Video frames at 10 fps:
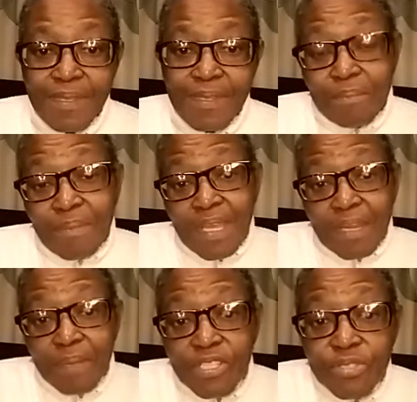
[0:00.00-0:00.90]
Me and
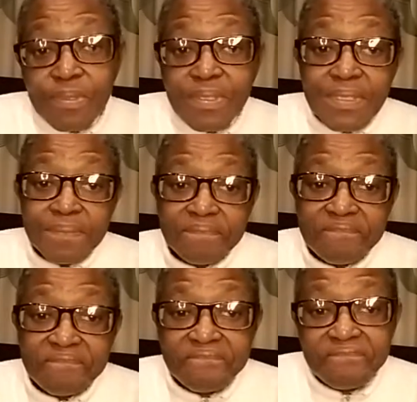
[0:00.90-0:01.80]
my shoes
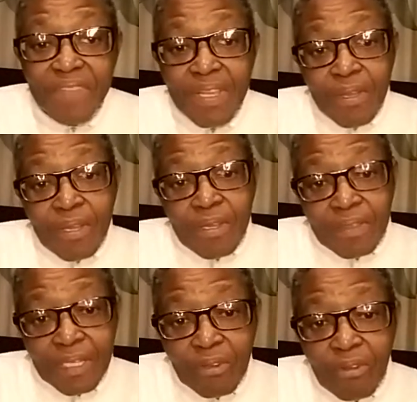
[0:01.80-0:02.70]
that